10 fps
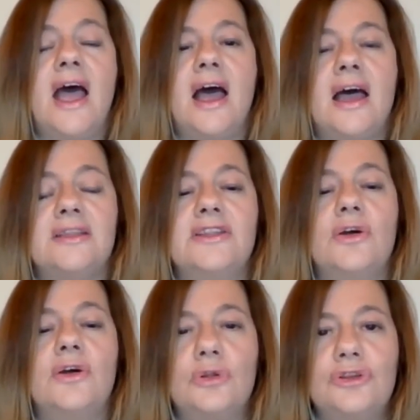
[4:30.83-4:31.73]
and
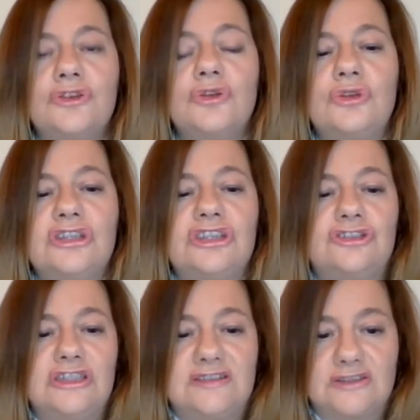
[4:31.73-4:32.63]
also to teach
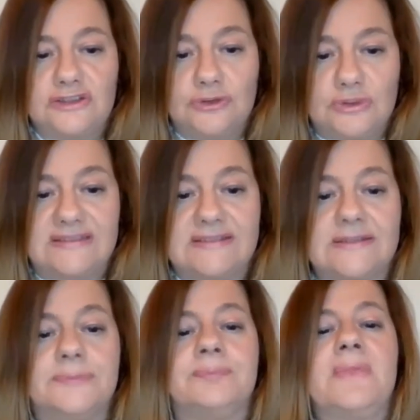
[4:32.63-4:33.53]
the students.
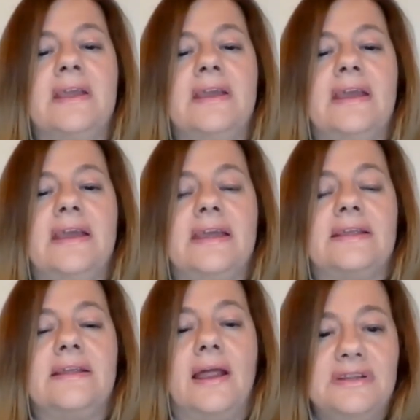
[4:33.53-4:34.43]

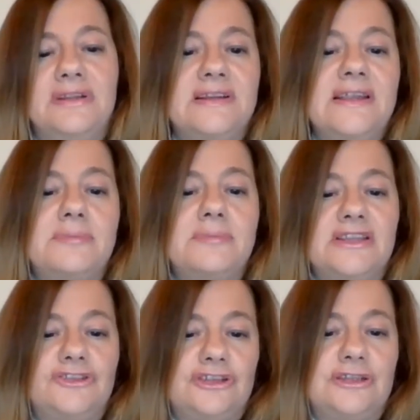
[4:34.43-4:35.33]
Currently, I'm
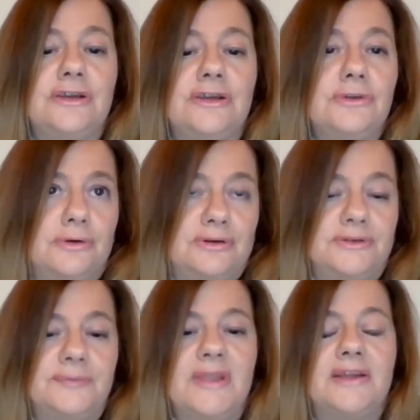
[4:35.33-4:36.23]
teaching a girl,
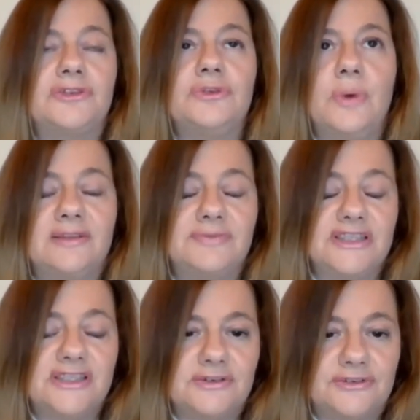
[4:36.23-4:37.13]
a
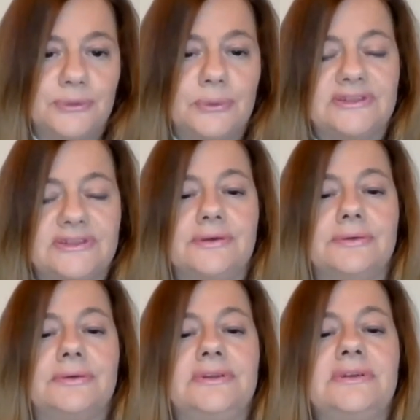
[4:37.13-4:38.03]
12-year-old
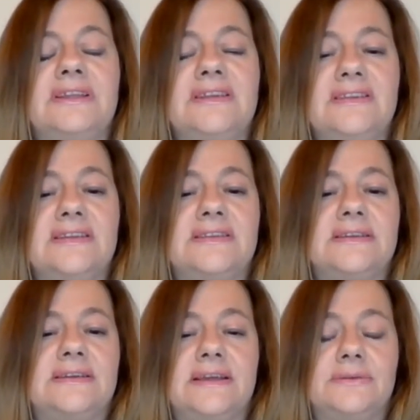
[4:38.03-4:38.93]
girl. This is
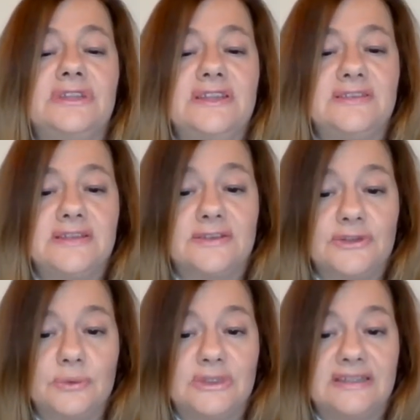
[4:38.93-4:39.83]
an autistic
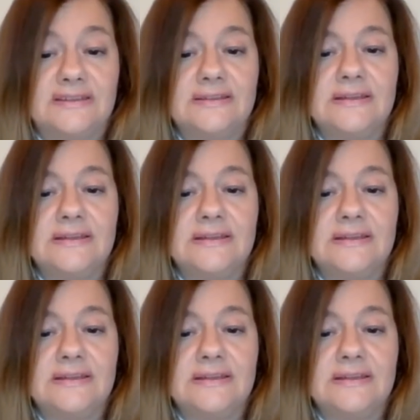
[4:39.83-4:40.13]
student,